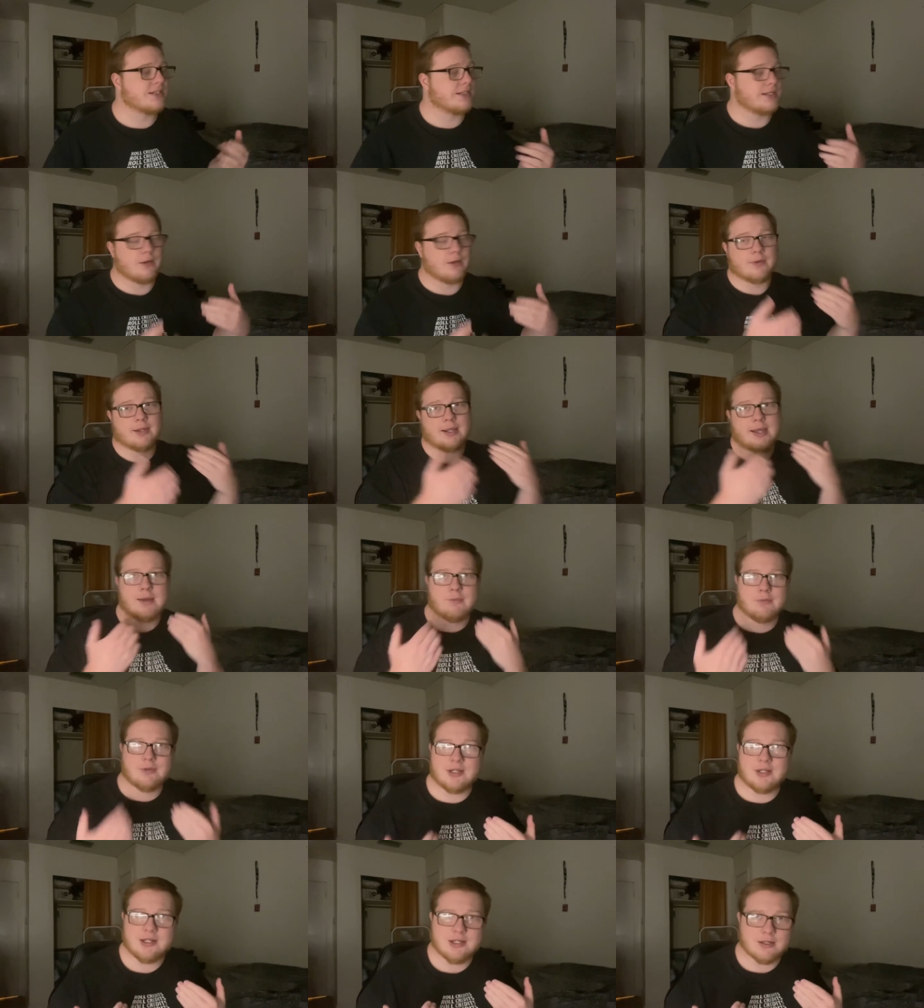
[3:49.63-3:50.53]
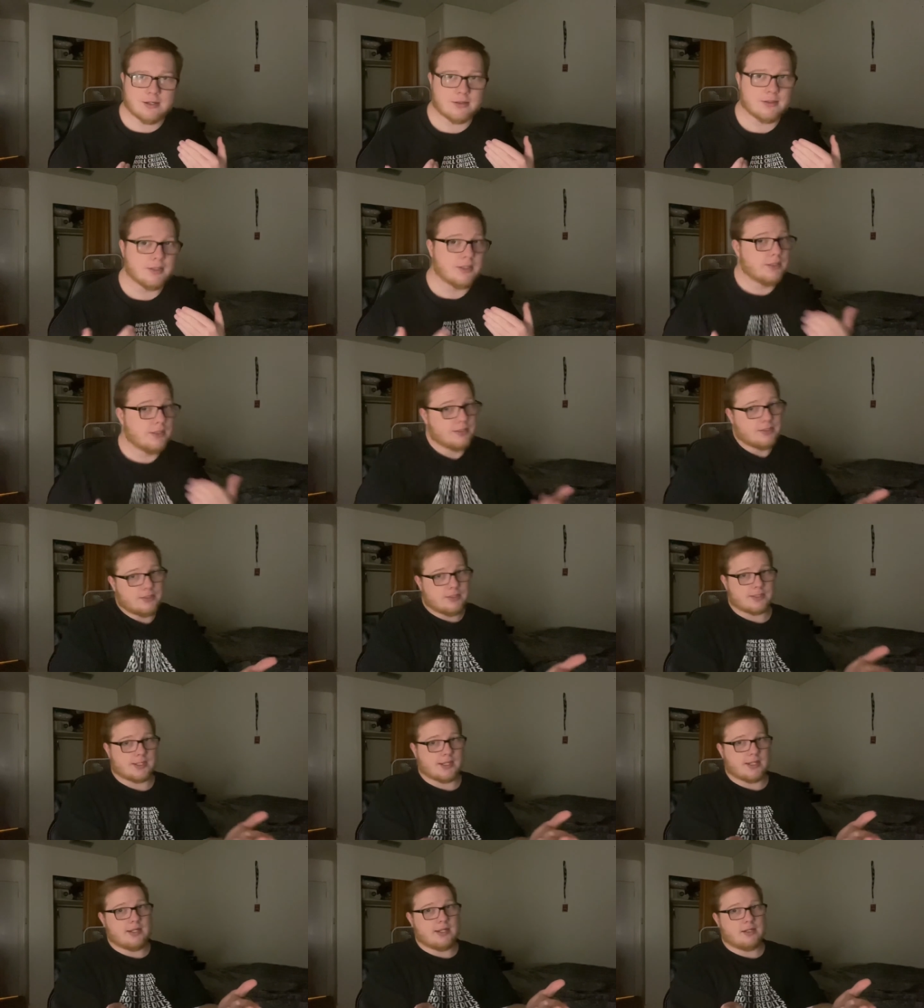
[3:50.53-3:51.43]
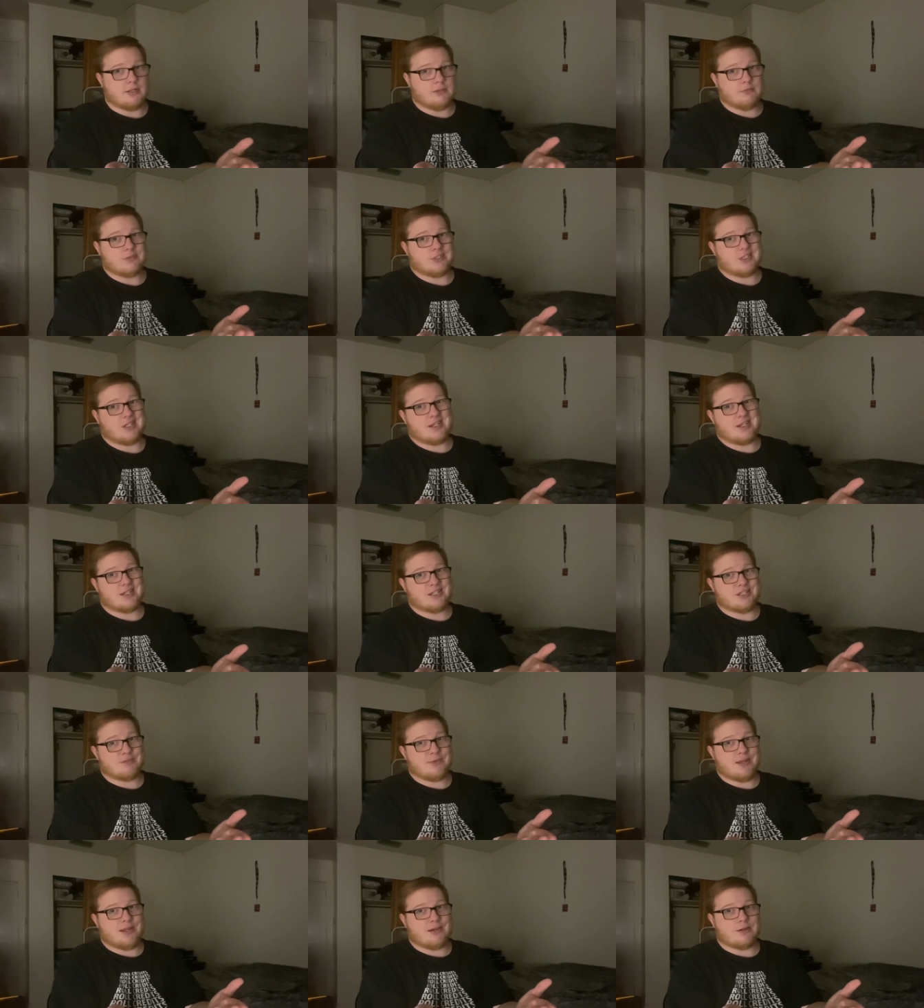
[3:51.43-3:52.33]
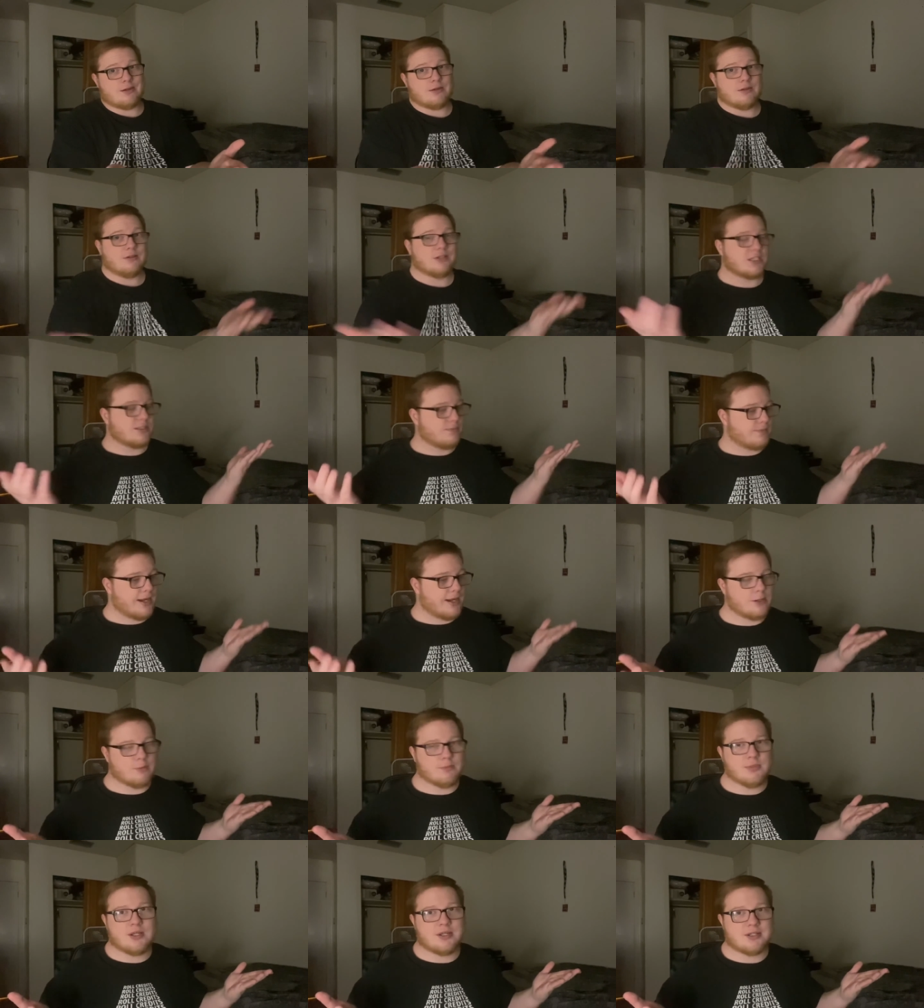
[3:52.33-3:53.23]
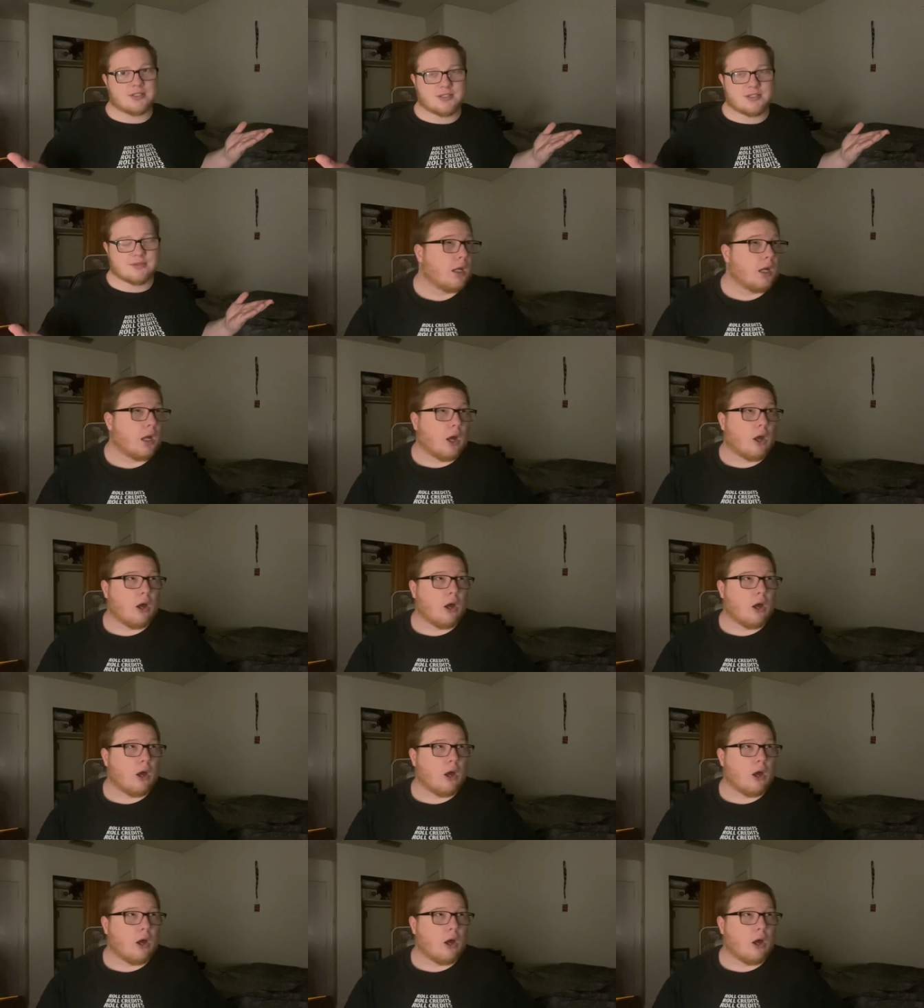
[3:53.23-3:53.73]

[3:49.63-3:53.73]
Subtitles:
and now we got one here. So hey, giant spider. Spider boss.